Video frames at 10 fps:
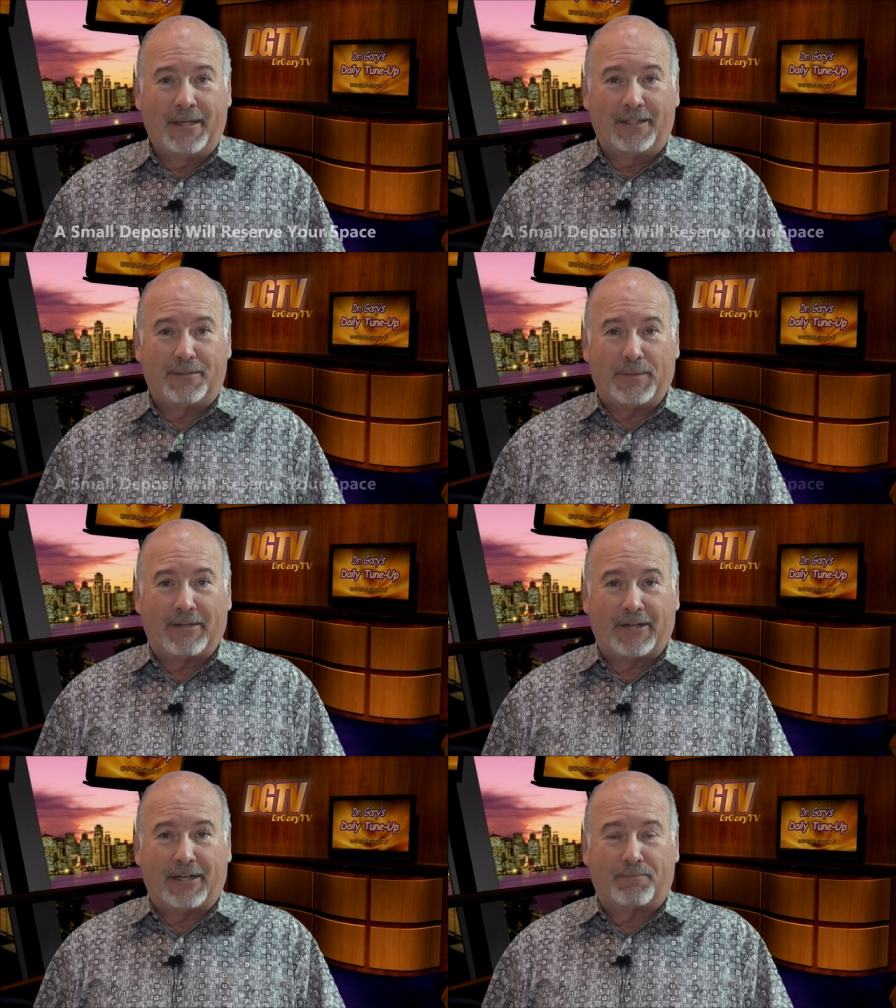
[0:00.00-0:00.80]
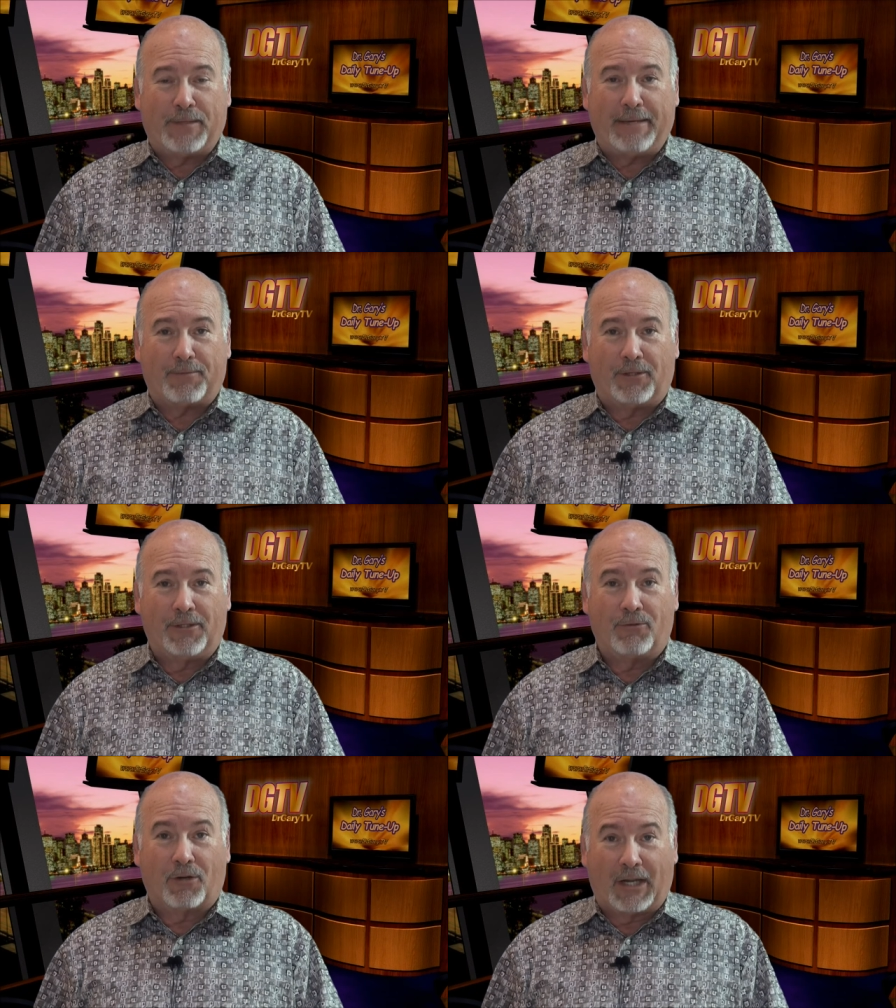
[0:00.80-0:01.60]
to be around people
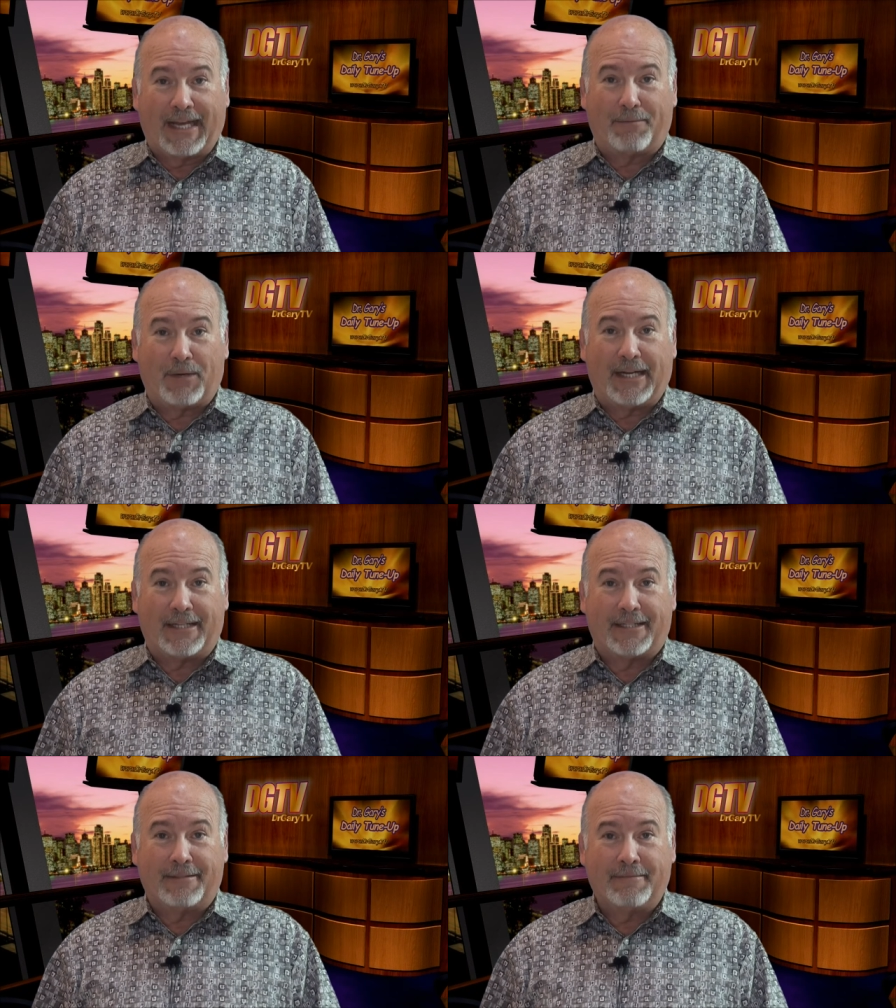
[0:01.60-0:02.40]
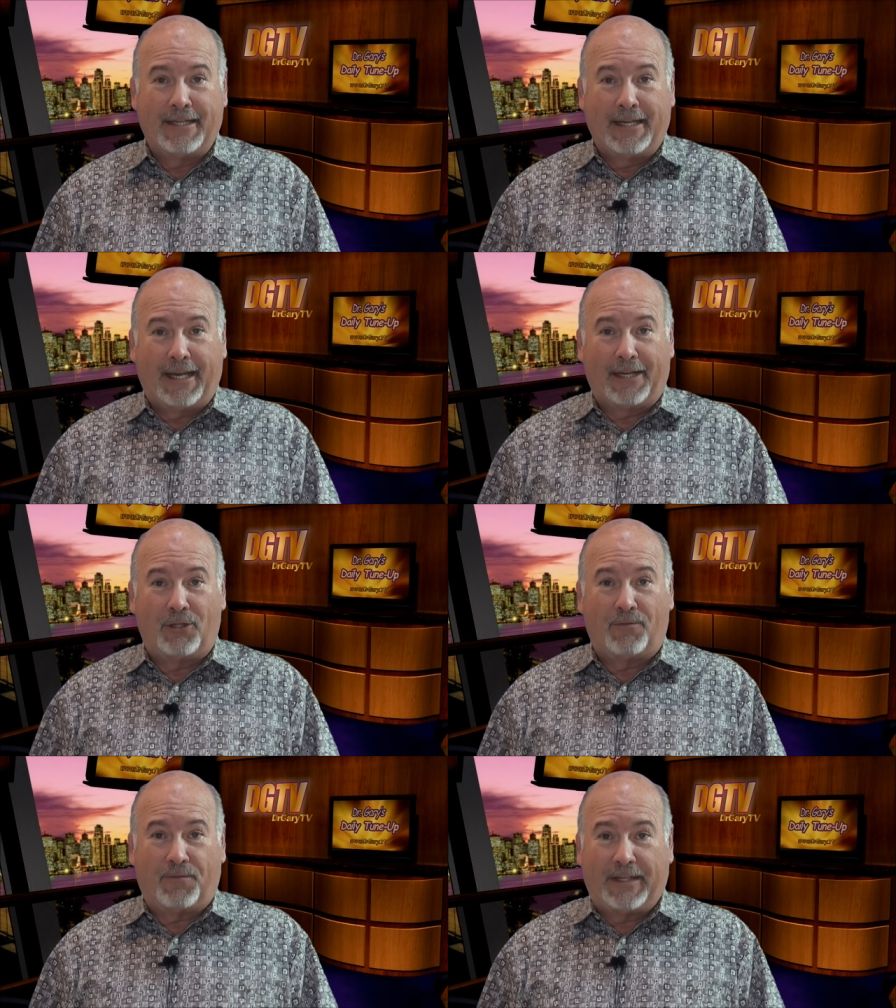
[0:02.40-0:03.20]
who are like-minded and
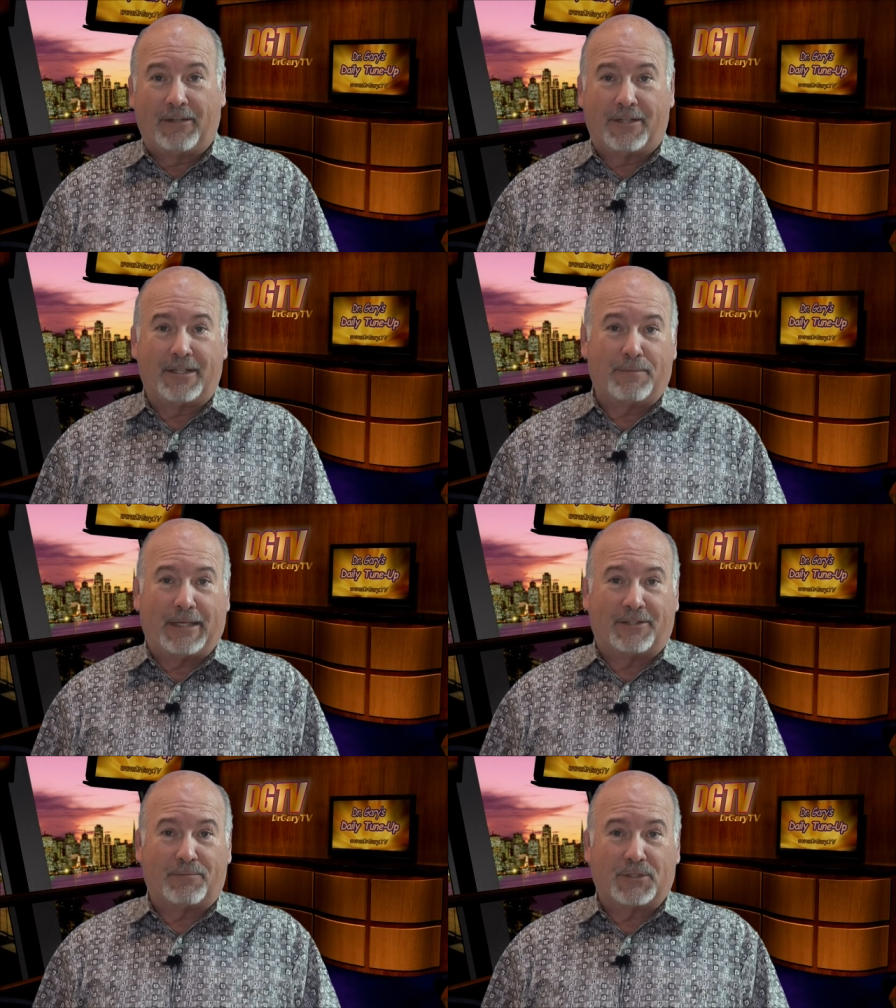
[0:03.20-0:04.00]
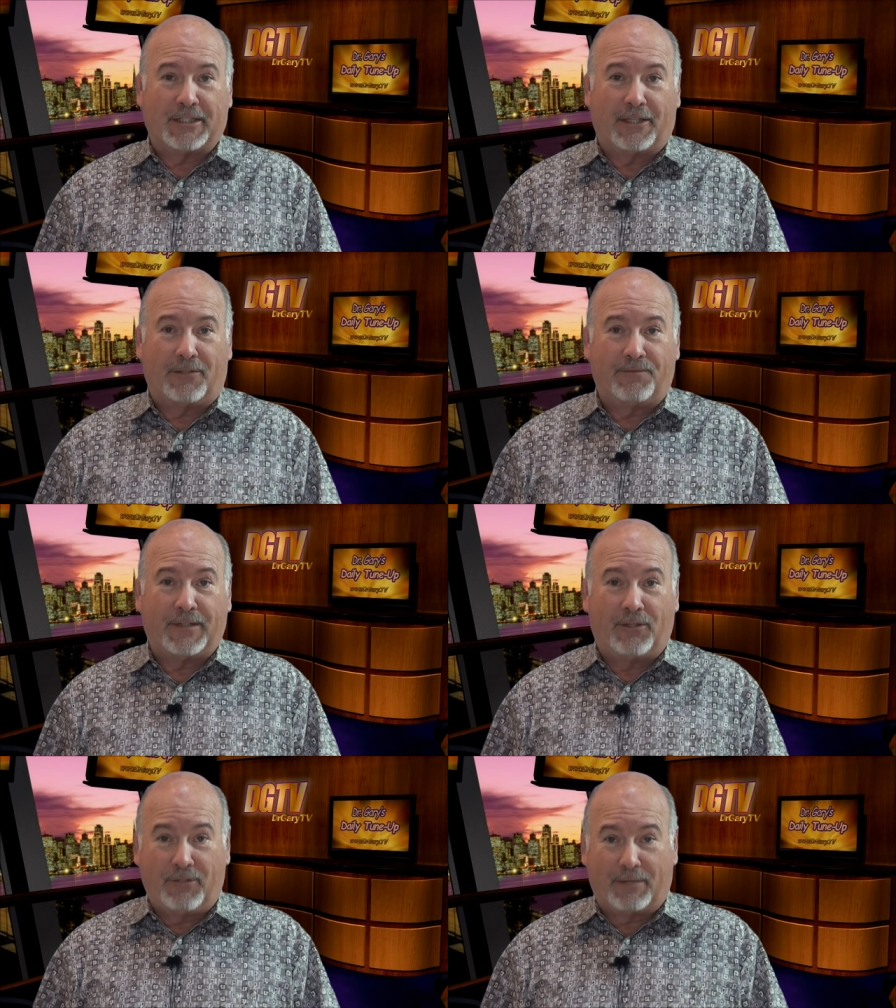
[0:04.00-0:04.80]
who feel good about themselves
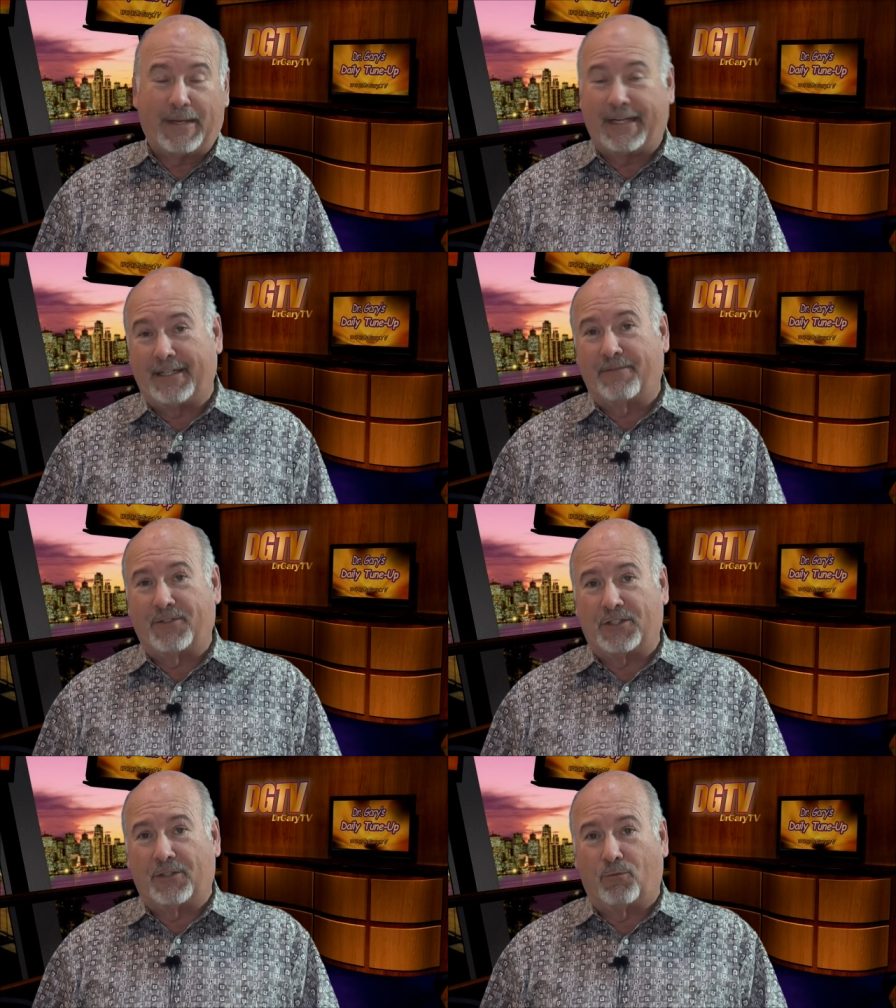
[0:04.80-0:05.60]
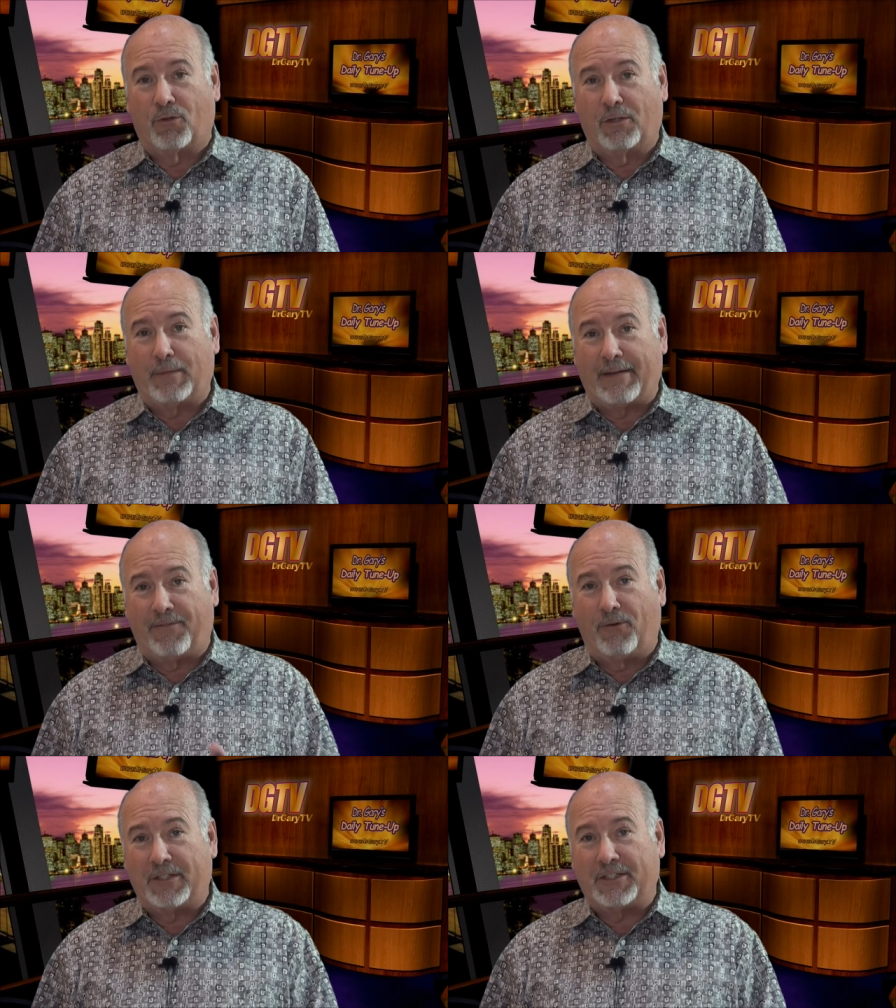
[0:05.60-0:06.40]
and who can make a difference in the world by
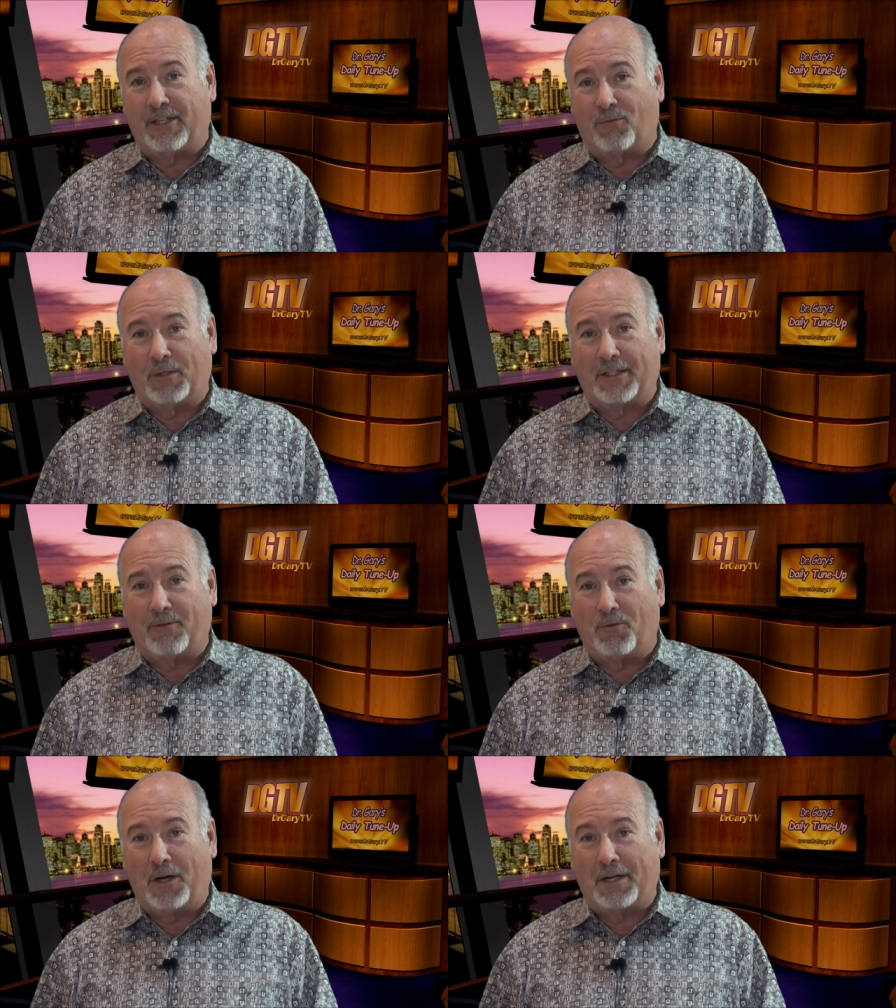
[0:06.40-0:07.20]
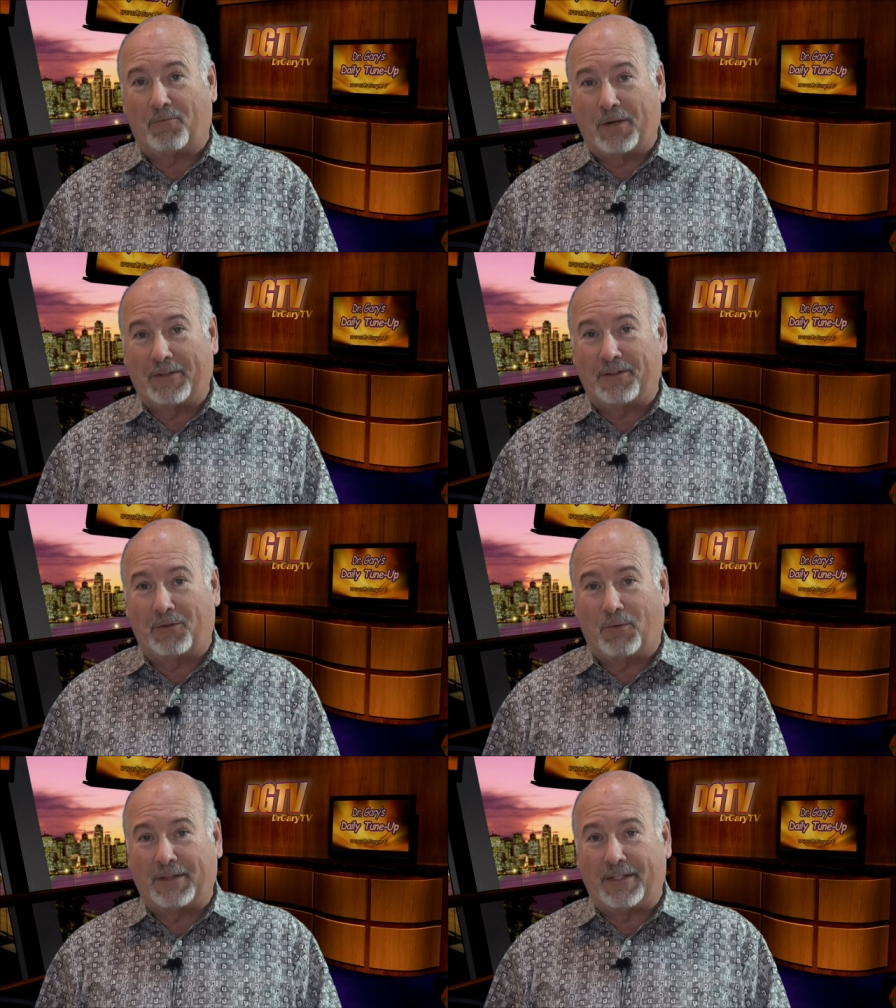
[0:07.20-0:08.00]
focusing on what they want rather
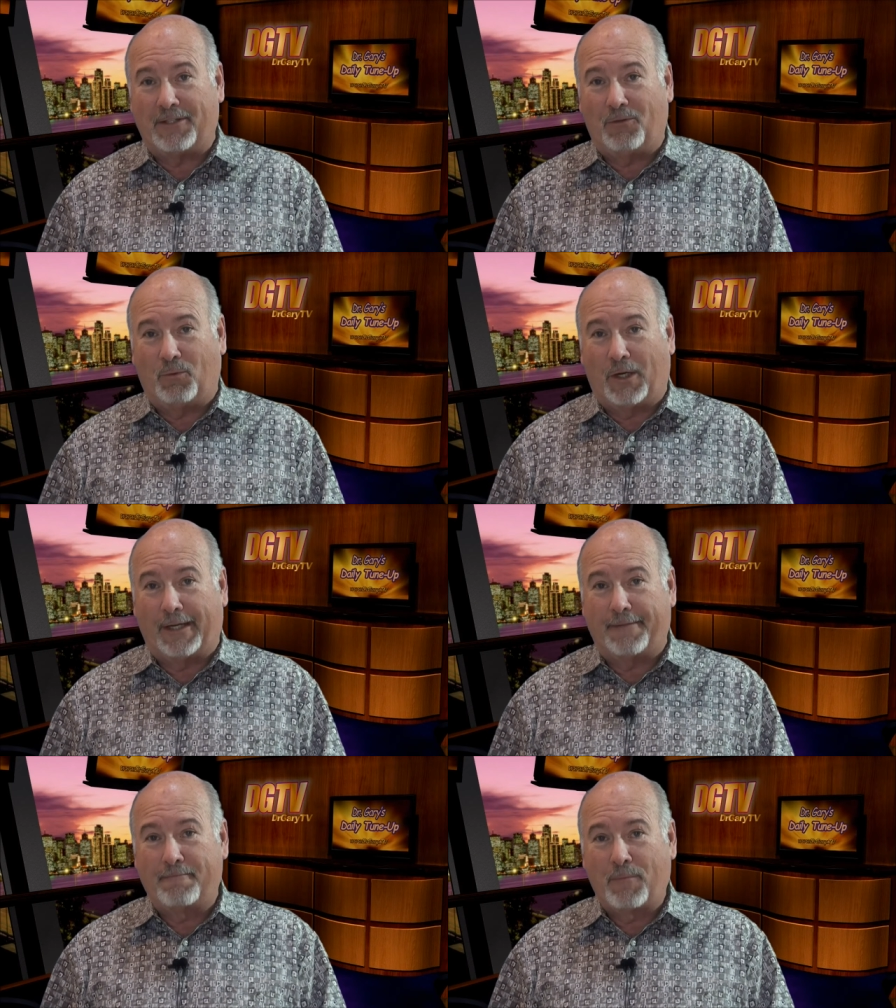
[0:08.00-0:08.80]
than what they don't want.